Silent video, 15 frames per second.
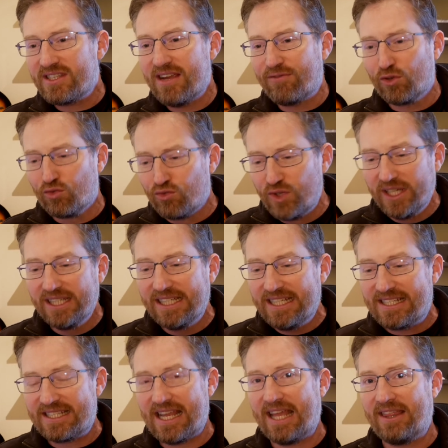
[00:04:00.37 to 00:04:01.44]
never really
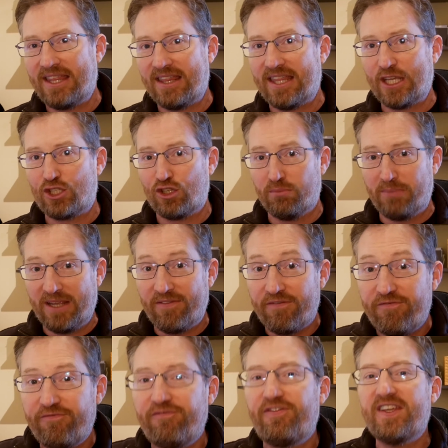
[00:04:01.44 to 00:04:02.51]
said that they should be
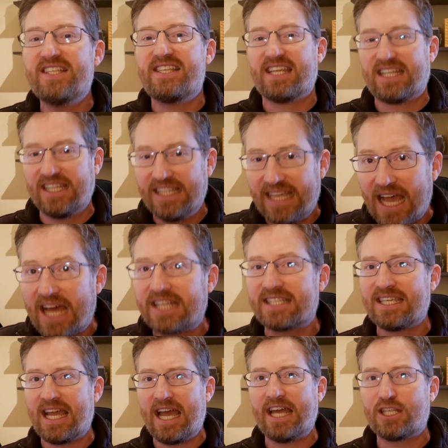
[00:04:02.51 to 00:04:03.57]
physically
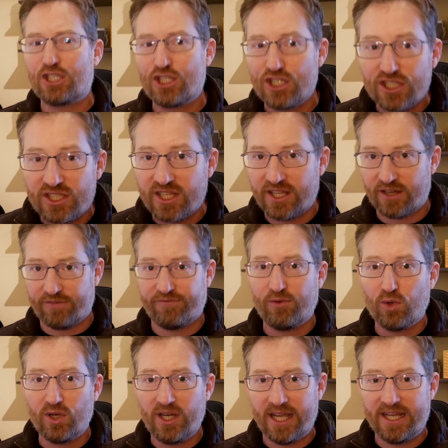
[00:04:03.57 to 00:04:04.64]
attached to their
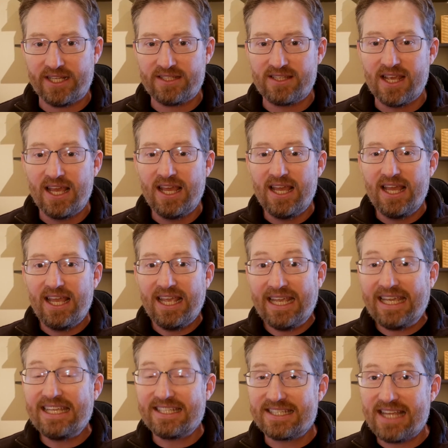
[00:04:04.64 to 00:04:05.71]
foreheads.
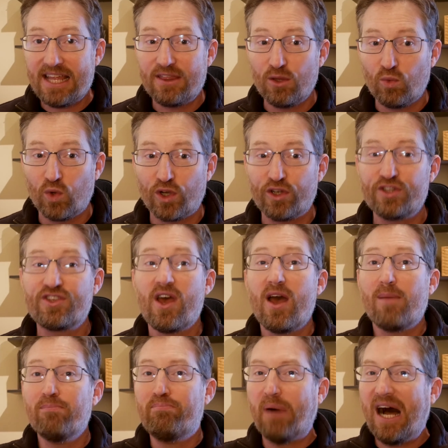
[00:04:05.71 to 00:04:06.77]
He said the words,
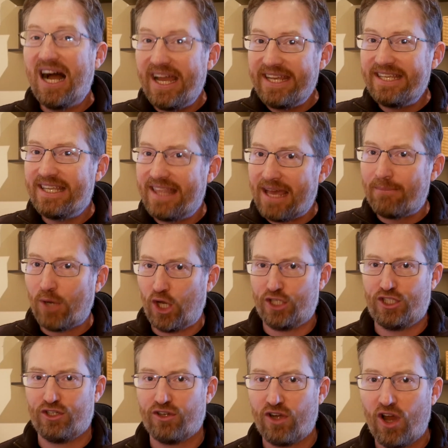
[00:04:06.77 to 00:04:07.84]
bind them on
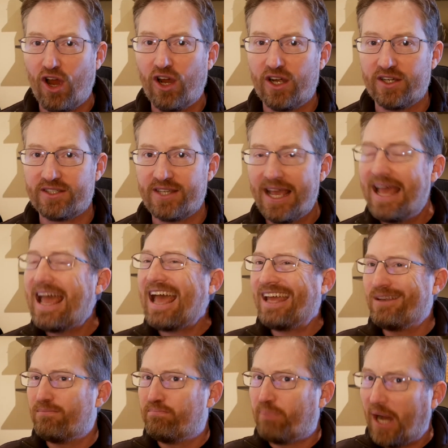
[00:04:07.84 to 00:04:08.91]
your heart,
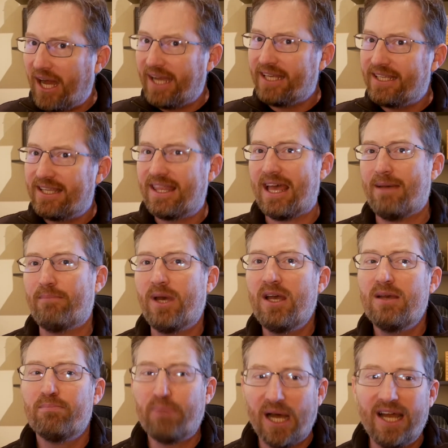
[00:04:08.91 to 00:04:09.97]
and bind them,
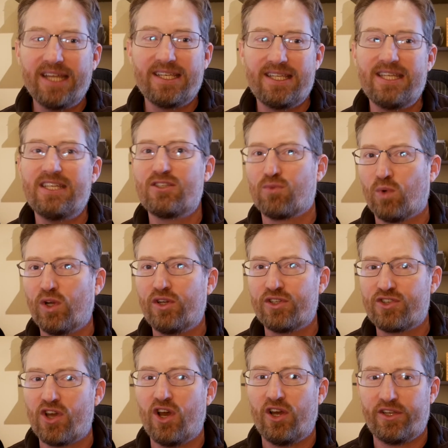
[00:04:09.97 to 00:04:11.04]
bind these words
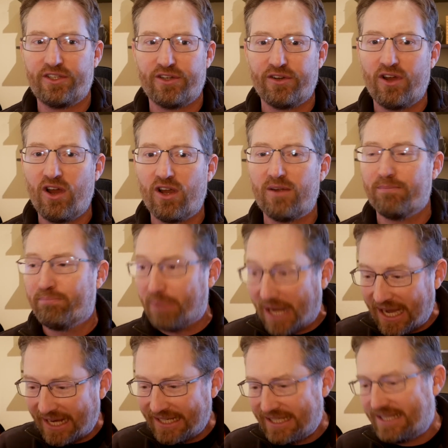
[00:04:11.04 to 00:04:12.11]
on your heart,
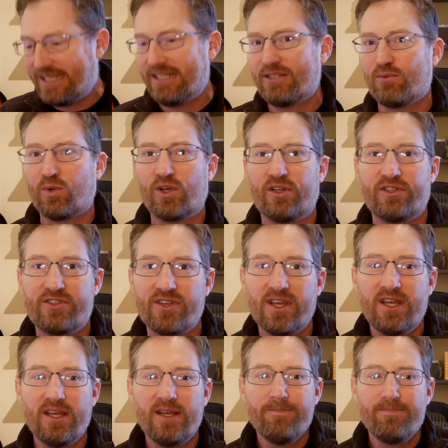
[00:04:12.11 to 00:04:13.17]
bind these words
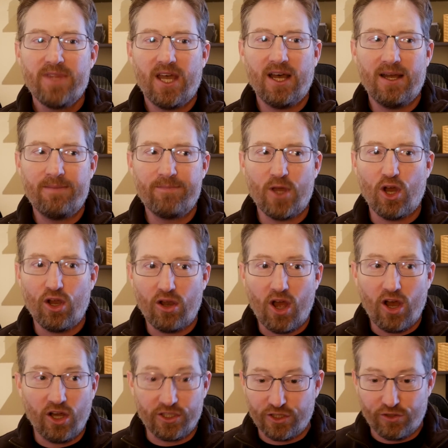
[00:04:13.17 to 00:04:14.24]
um, are
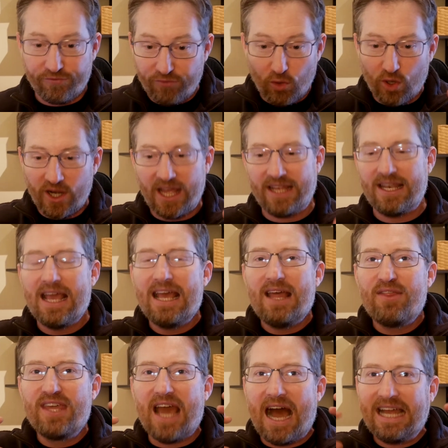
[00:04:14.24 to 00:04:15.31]
uh, on your forehead.
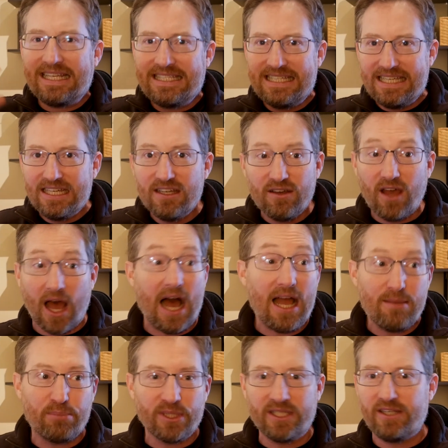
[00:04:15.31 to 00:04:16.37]
The idea, I
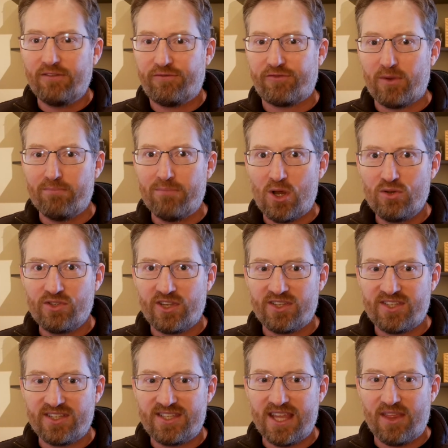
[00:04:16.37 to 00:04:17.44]
believe, from
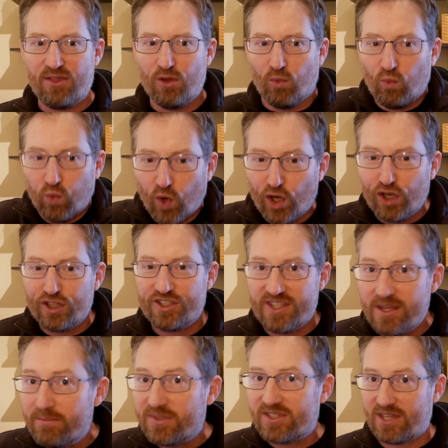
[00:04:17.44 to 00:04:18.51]
Moses is that the words
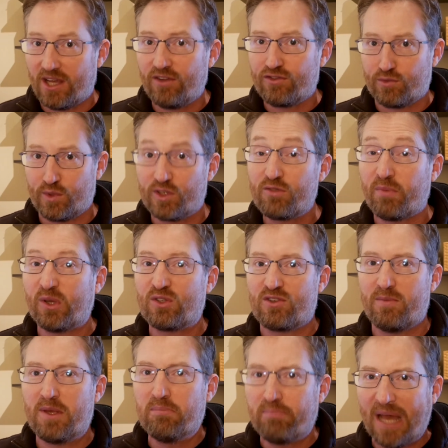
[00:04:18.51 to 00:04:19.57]
themselves were supposed to
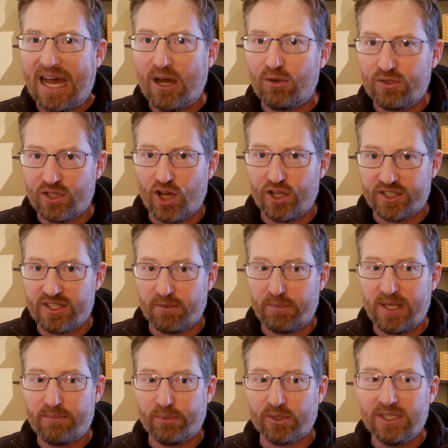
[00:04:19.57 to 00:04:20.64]
be bound onto
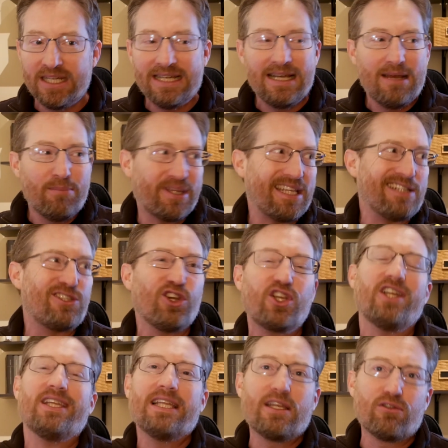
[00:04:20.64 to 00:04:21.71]
people. But they took
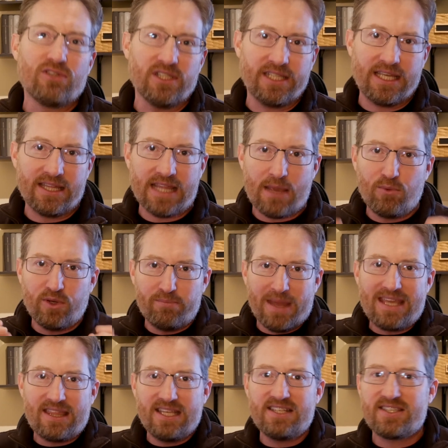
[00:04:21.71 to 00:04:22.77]
it literally, and they would
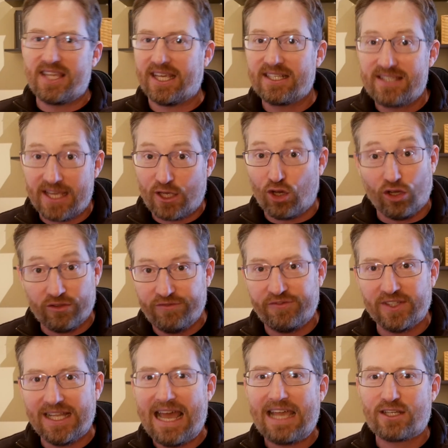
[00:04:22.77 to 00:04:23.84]
make these things they called
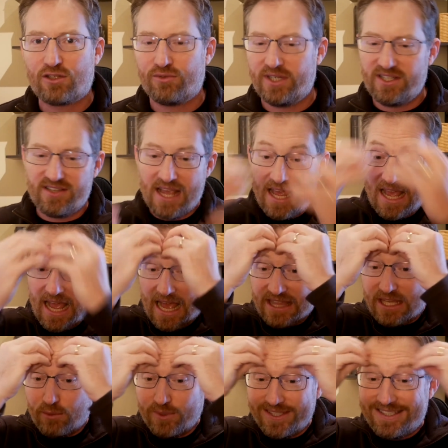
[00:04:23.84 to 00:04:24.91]
phylacteries, and
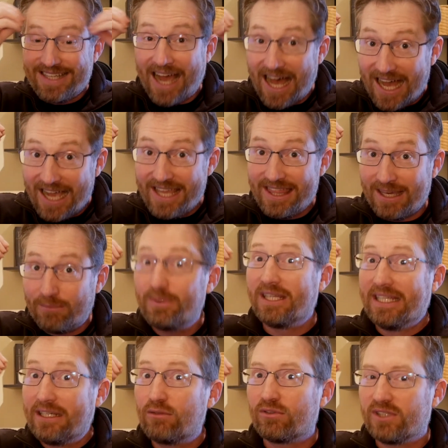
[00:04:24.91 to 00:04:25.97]
they would tie them
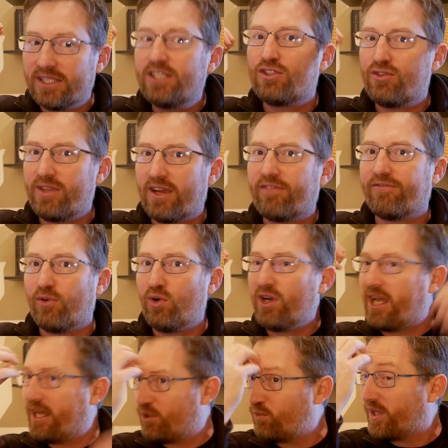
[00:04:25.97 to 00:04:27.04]
literally to their
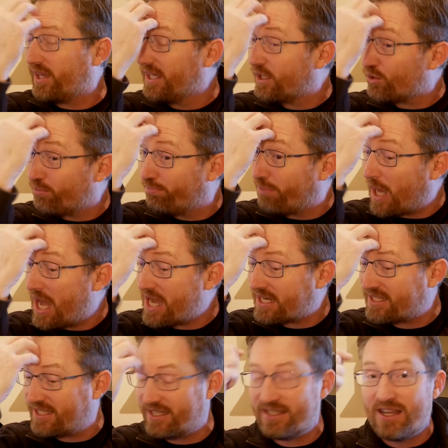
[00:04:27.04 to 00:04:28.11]
forehead with little
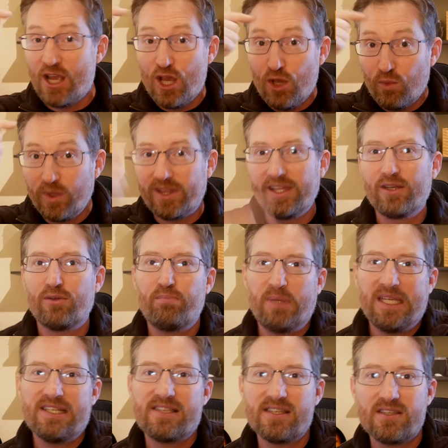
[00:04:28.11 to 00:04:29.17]
boxes with little
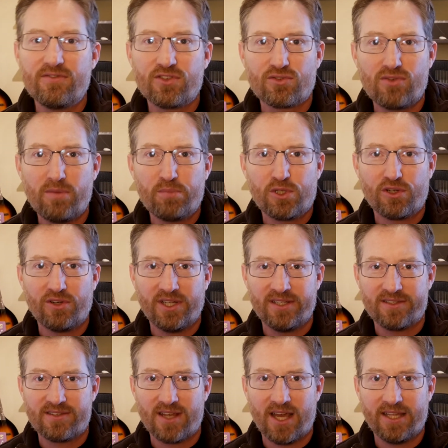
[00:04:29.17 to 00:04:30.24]
pieces of scripture
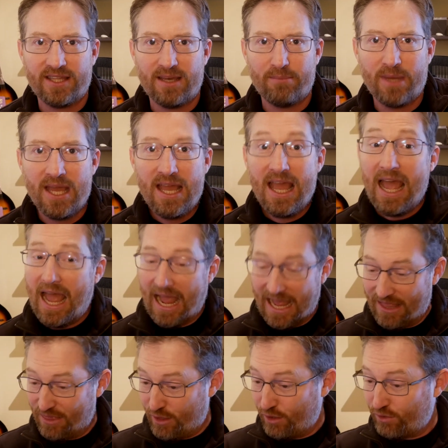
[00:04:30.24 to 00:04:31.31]
inside them.
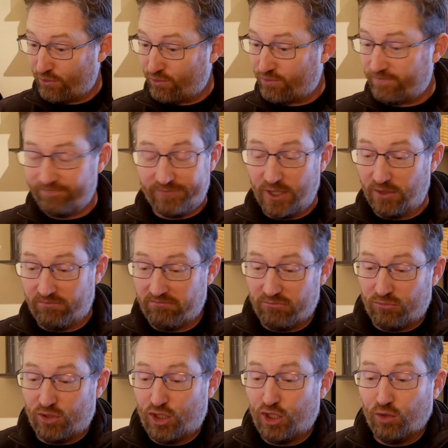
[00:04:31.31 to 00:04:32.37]
And the, the
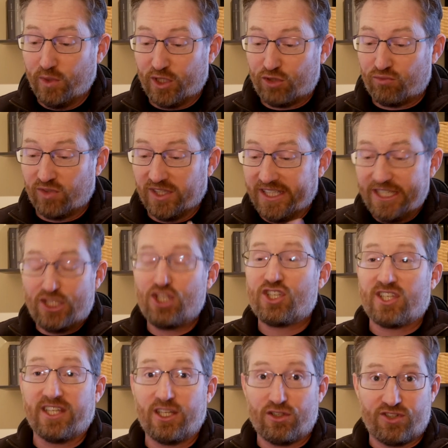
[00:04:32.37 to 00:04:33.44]
Jewish
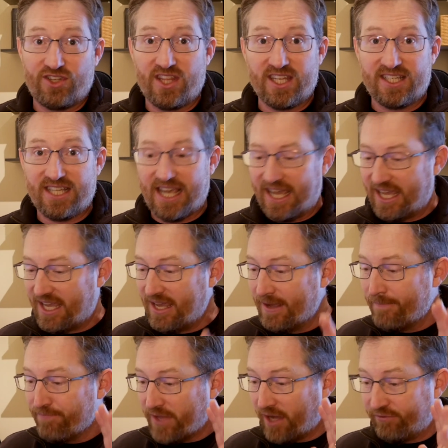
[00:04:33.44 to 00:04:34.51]
religious leaders of the day,
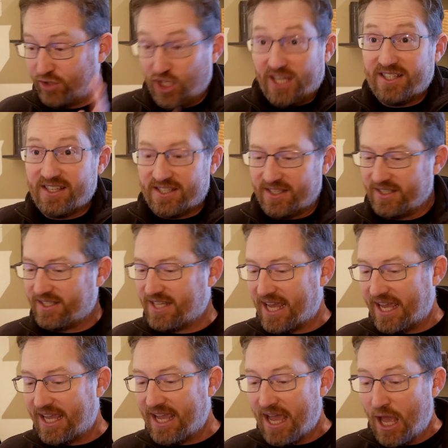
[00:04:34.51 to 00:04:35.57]
of Jesus'
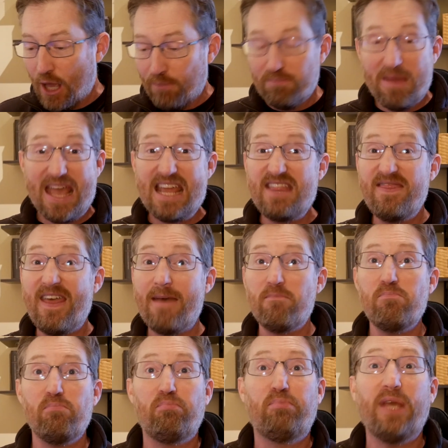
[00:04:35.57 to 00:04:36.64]
day, made
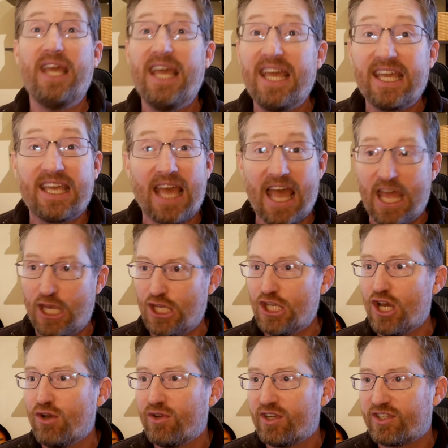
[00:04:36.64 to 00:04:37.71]
them big and
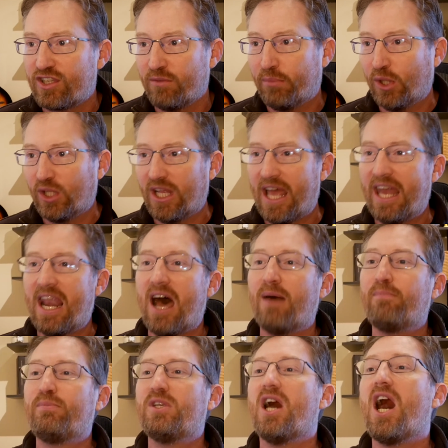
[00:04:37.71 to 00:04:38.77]
noticeable and
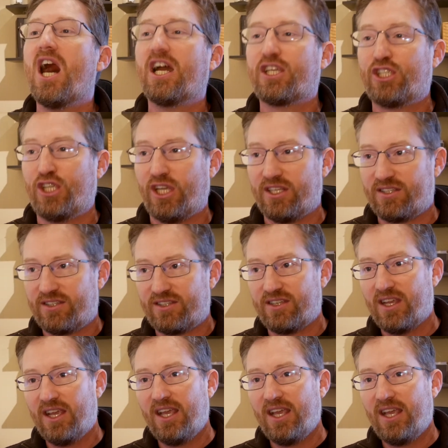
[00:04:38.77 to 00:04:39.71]
obnoxious